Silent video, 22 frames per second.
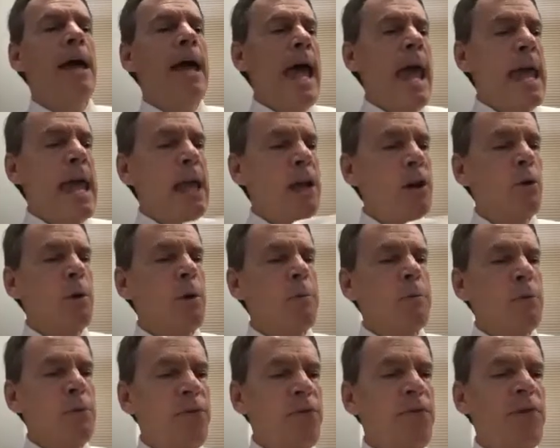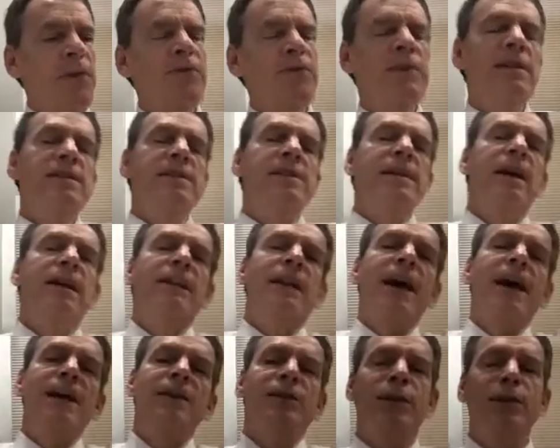a group of 50 cell
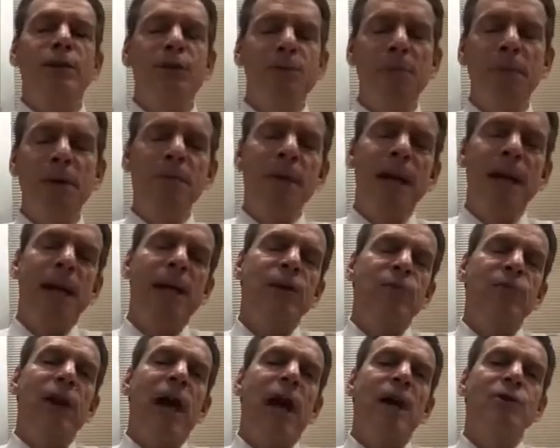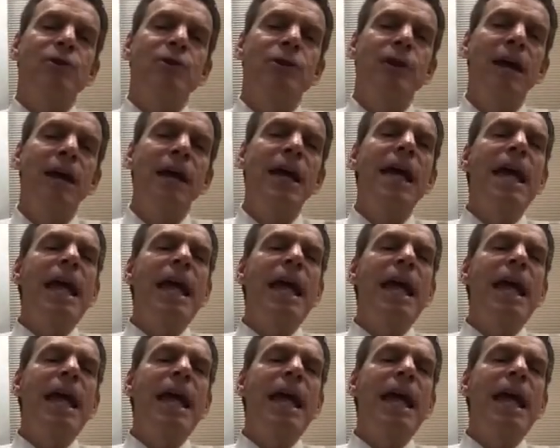lines that has been manufactured,